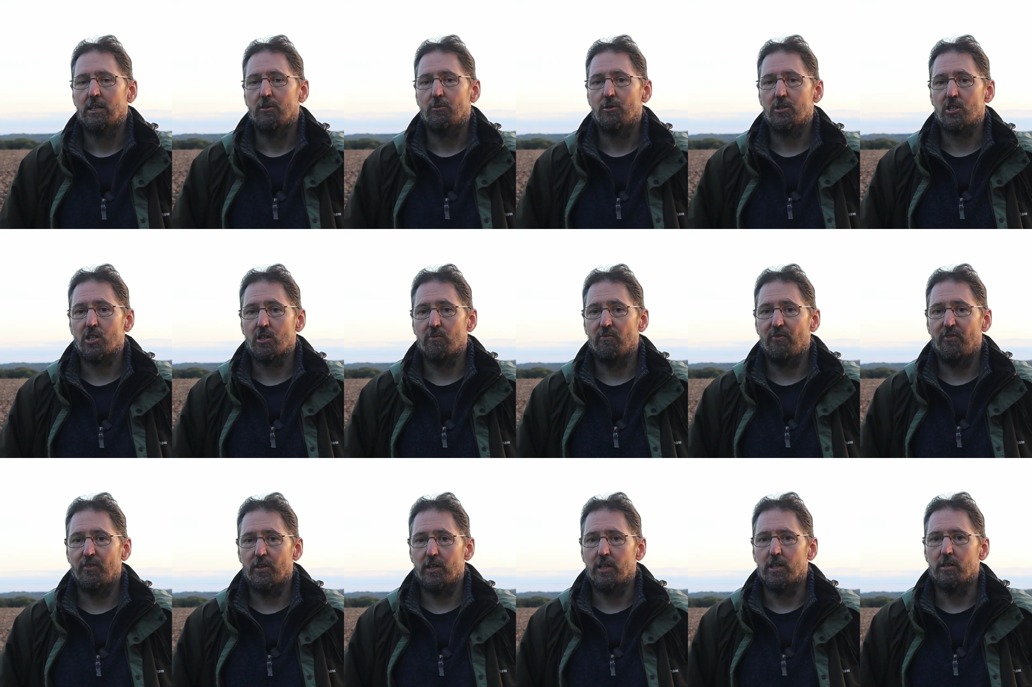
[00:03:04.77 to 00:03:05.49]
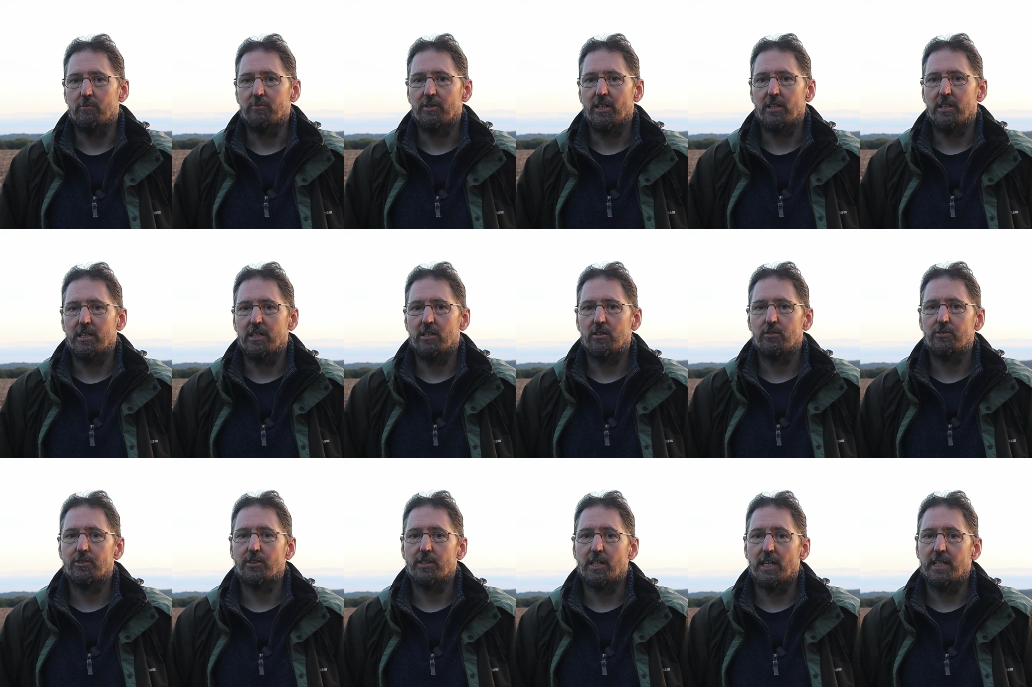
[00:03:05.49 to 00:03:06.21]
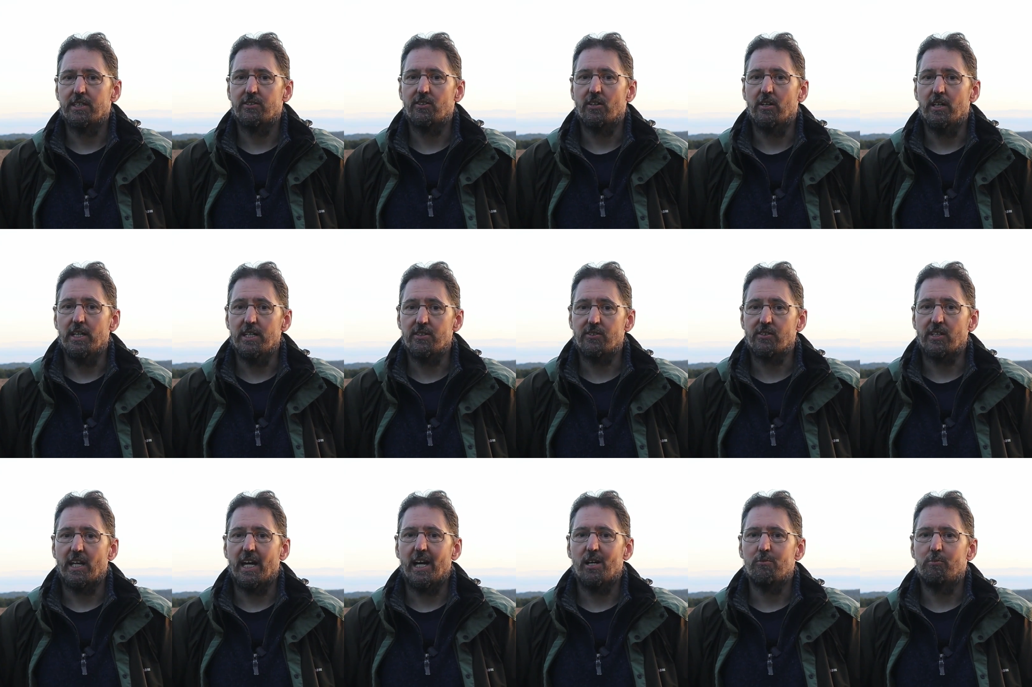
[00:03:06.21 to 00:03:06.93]
which confirmed that the alternator
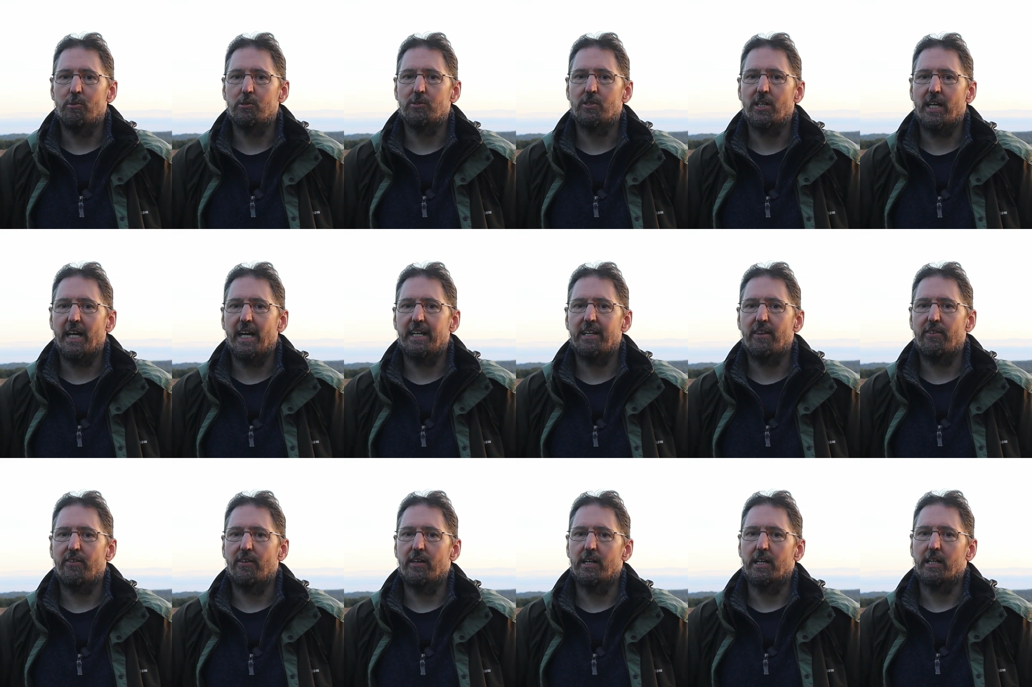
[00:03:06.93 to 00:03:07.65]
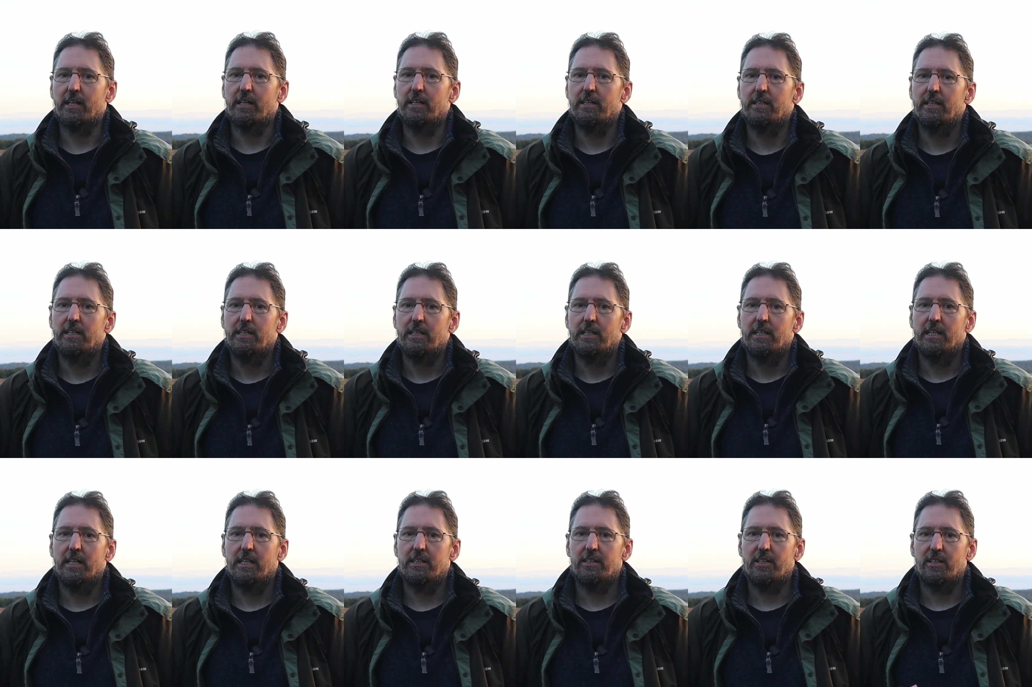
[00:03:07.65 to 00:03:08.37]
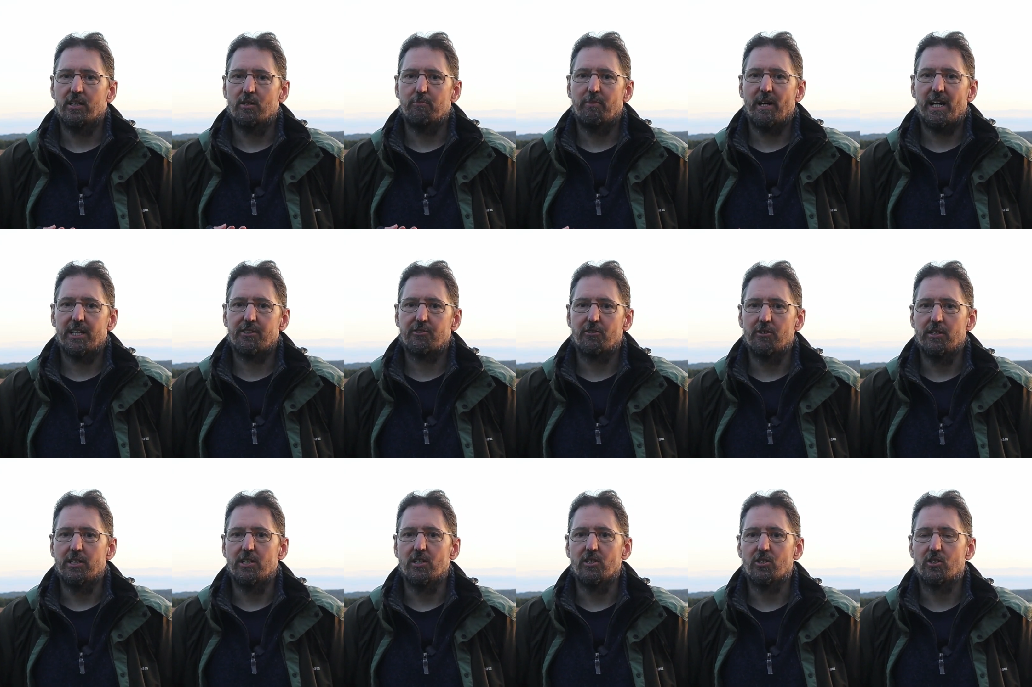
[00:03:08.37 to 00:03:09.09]
isn't outputting anything and that the
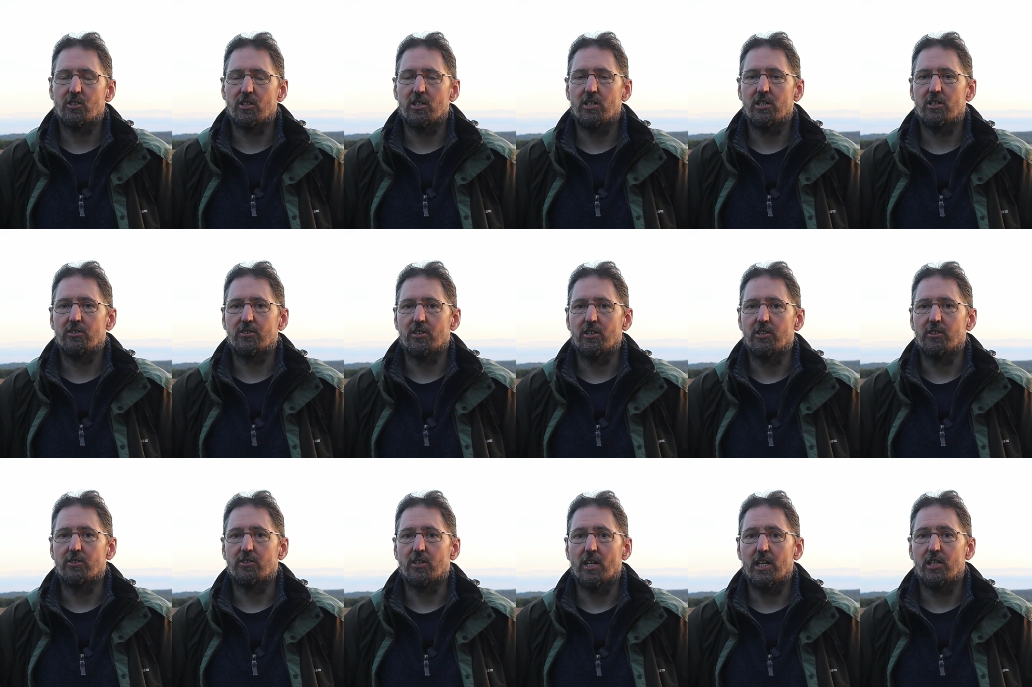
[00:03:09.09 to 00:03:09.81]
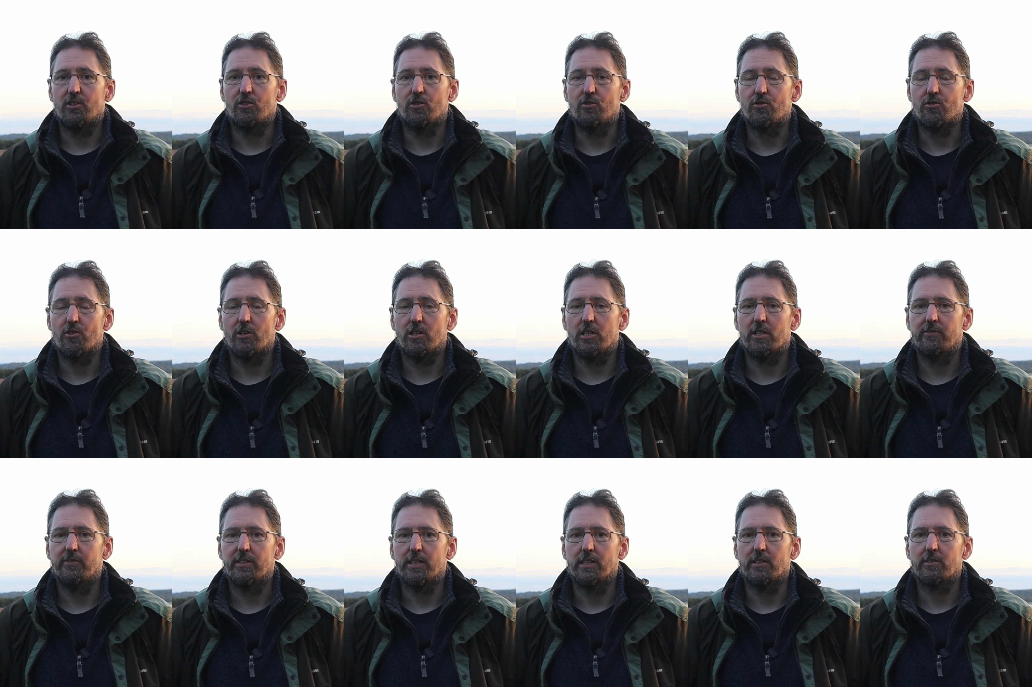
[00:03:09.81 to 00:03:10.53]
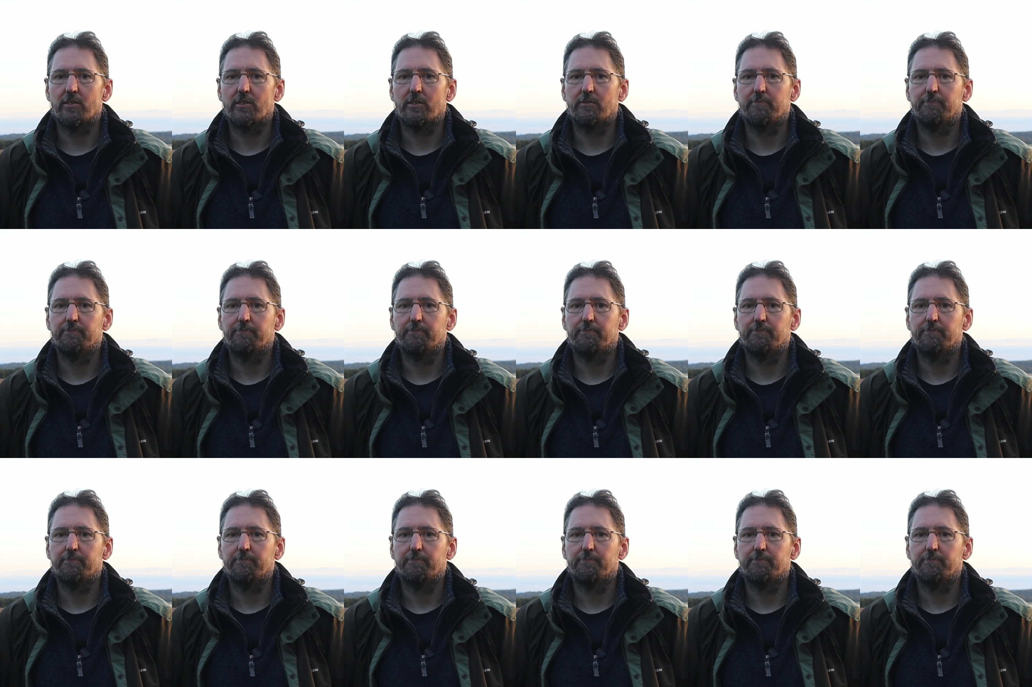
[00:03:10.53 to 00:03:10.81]
battery discharges as you drive it.